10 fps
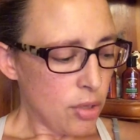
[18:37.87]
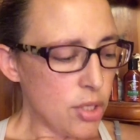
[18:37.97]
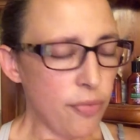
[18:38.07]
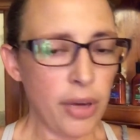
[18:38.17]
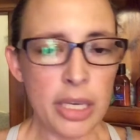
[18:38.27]

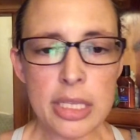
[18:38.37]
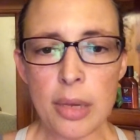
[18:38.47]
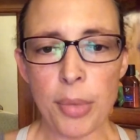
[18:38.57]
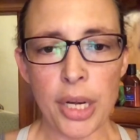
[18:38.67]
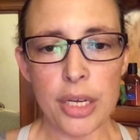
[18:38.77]
to find
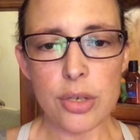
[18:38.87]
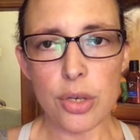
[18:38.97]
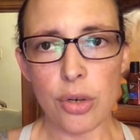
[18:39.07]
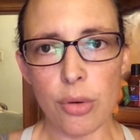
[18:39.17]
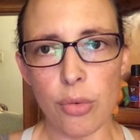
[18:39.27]
somebody
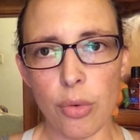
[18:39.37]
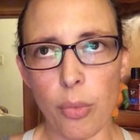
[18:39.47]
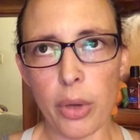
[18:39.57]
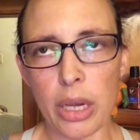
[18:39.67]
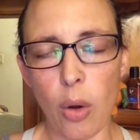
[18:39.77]

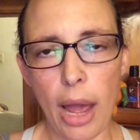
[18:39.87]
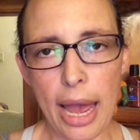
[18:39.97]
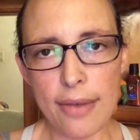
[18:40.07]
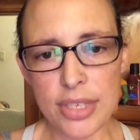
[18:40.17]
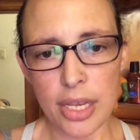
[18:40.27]
we go
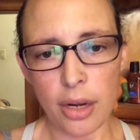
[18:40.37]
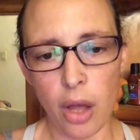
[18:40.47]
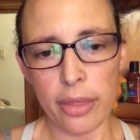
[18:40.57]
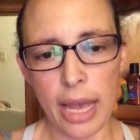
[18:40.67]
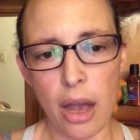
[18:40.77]
halves in
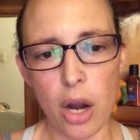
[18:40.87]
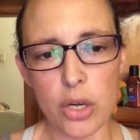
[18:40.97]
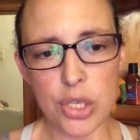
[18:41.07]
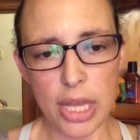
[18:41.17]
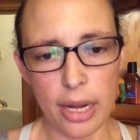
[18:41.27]
on our
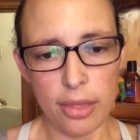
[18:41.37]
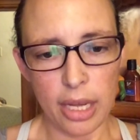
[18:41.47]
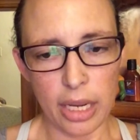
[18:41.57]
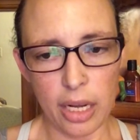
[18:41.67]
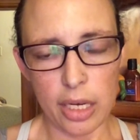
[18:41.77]
side
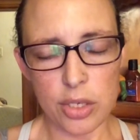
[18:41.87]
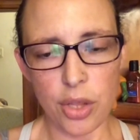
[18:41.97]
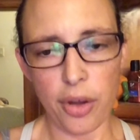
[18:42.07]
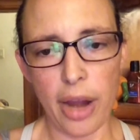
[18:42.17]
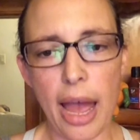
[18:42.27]
that connects to
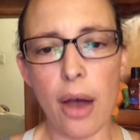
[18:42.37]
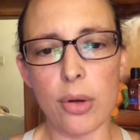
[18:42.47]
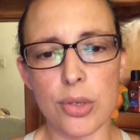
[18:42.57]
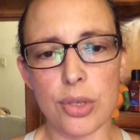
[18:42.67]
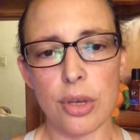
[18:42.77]
their
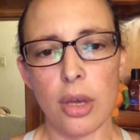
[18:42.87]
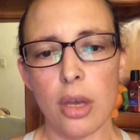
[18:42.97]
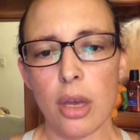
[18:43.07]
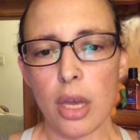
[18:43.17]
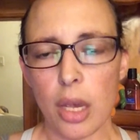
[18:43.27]
house.
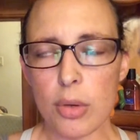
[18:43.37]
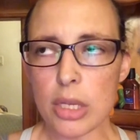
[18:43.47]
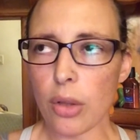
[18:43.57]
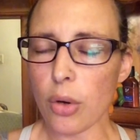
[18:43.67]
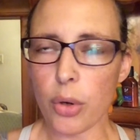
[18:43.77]
It was
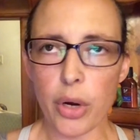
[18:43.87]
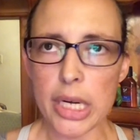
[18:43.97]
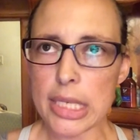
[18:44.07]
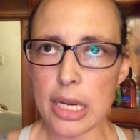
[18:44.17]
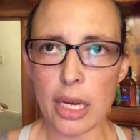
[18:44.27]
a little
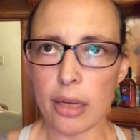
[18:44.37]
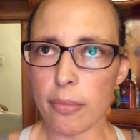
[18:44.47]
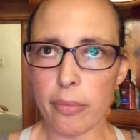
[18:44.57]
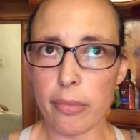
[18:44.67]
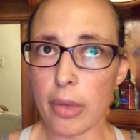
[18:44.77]
crazy.
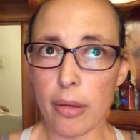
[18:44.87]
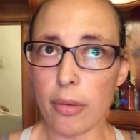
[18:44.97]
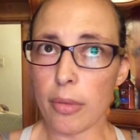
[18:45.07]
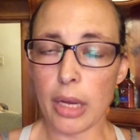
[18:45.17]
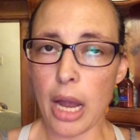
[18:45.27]

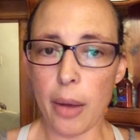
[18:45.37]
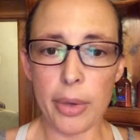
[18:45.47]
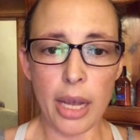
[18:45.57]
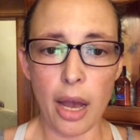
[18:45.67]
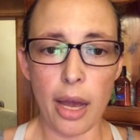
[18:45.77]
The guy
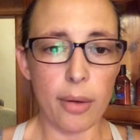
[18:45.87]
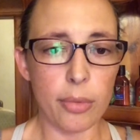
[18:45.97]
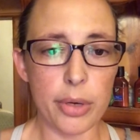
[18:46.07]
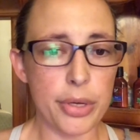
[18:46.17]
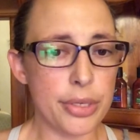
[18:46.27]
we got
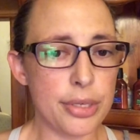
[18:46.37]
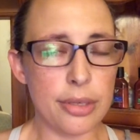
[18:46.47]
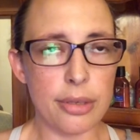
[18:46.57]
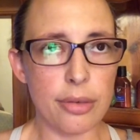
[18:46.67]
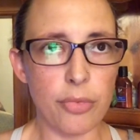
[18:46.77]

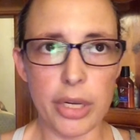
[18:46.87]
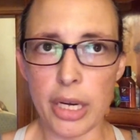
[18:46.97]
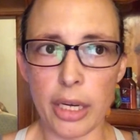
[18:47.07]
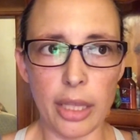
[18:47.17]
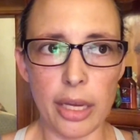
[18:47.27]
was
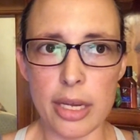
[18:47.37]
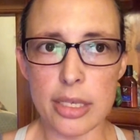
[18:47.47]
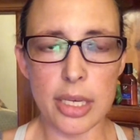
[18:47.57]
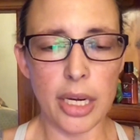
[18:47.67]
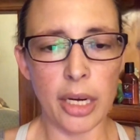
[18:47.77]

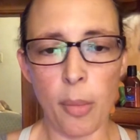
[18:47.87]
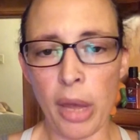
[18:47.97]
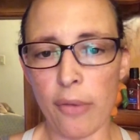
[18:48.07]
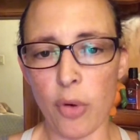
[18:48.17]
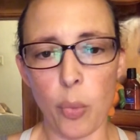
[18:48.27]
ridiculous. He didn't come
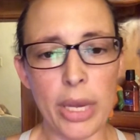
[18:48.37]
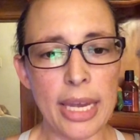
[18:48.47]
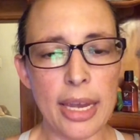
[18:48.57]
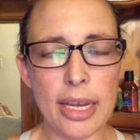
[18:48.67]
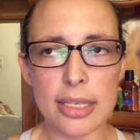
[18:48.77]
back for
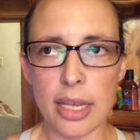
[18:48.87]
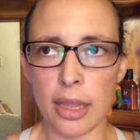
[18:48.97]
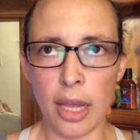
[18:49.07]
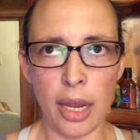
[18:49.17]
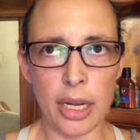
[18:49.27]
weeks, and
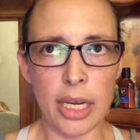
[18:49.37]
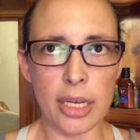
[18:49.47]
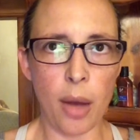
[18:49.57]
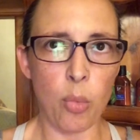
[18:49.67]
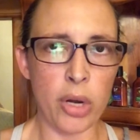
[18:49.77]
then he'd
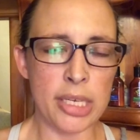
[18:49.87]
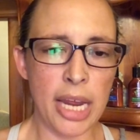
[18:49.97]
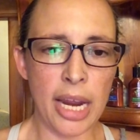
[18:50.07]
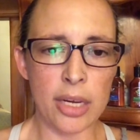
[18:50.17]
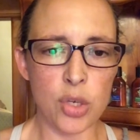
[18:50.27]
come one
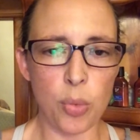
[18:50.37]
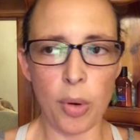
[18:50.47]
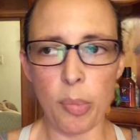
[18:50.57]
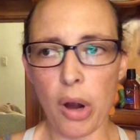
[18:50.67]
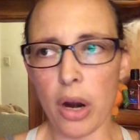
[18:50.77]
day and do
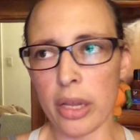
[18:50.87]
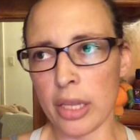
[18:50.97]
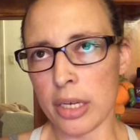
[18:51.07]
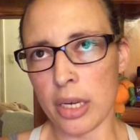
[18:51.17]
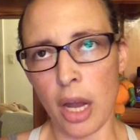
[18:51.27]
one part and
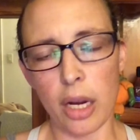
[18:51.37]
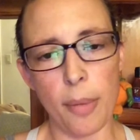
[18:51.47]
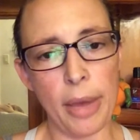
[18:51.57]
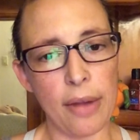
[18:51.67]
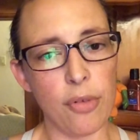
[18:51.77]
then not
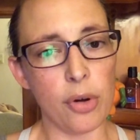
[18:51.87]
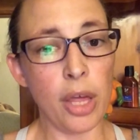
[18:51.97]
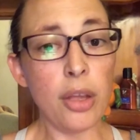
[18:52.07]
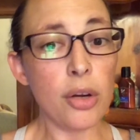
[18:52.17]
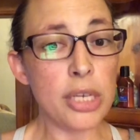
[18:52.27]
come back for
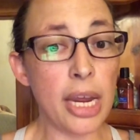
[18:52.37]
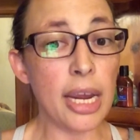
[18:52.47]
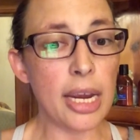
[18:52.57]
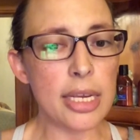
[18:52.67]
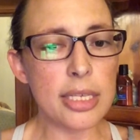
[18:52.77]
another
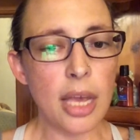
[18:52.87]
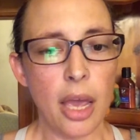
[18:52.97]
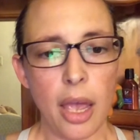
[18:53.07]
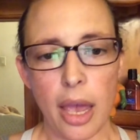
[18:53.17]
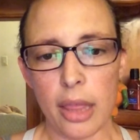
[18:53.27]
days,
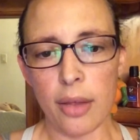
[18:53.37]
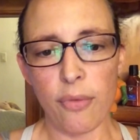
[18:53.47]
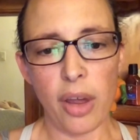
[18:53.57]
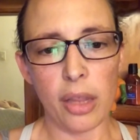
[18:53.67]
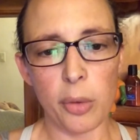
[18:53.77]
and then
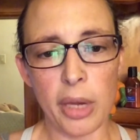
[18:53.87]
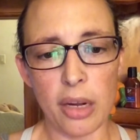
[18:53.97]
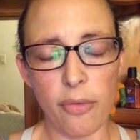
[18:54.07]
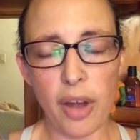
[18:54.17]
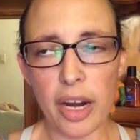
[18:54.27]
finally we had
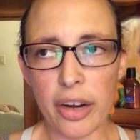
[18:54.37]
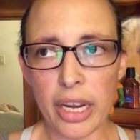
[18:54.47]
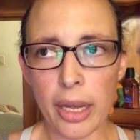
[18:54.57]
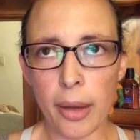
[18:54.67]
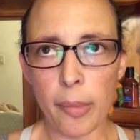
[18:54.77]
to fire
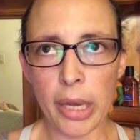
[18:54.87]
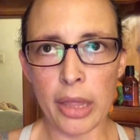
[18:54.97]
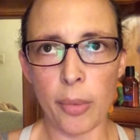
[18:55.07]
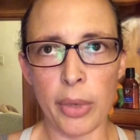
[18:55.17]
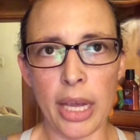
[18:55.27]
him, and
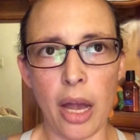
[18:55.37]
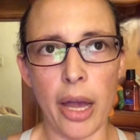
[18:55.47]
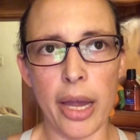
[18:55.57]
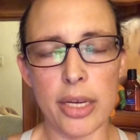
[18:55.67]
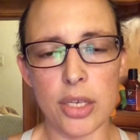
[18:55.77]
then we
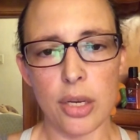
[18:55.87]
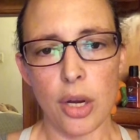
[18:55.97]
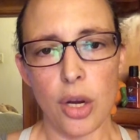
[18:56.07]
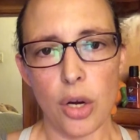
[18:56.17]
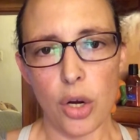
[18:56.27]
got
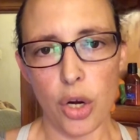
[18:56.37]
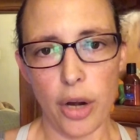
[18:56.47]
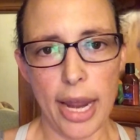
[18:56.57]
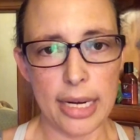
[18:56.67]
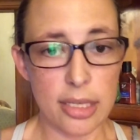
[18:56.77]
her
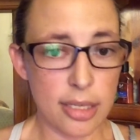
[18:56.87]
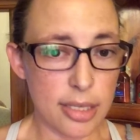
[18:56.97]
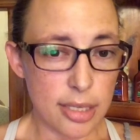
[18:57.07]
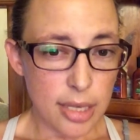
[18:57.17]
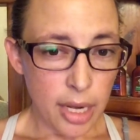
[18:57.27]

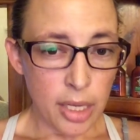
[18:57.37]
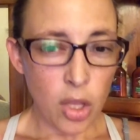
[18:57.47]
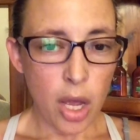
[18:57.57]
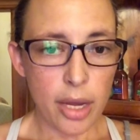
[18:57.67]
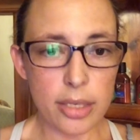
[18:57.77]

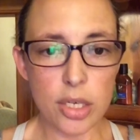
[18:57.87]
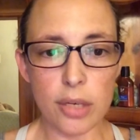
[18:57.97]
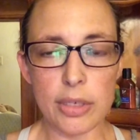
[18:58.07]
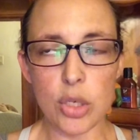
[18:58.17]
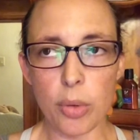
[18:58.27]
ex-son-in-law
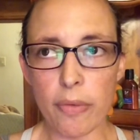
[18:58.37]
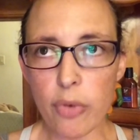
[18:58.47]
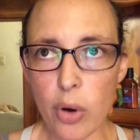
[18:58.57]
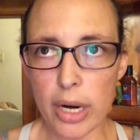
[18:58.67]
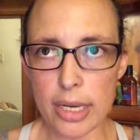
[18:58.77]
to do it
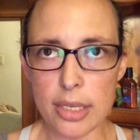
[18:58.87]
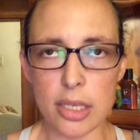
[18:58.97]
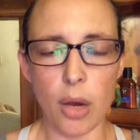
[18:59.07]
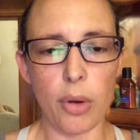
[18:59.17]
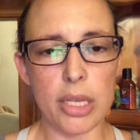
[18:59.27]
for us.
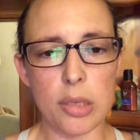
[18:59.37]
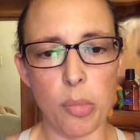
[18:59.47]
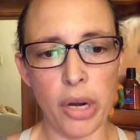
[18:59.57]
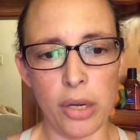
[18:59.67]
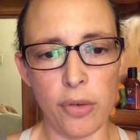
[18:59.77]
So it's a
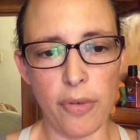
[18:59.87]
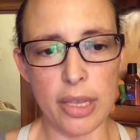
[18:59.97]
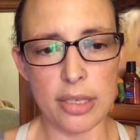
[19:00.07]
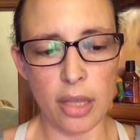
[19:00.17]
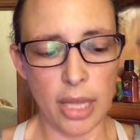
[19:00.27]
brand new
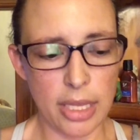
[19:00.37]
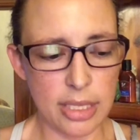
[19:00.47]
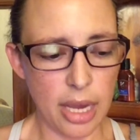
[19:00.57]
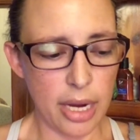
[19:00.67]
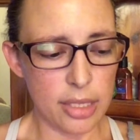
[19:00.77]
fence on that
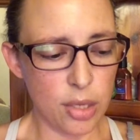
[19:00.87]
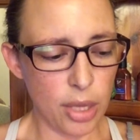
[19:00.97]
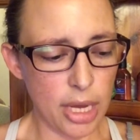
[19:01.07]
side, so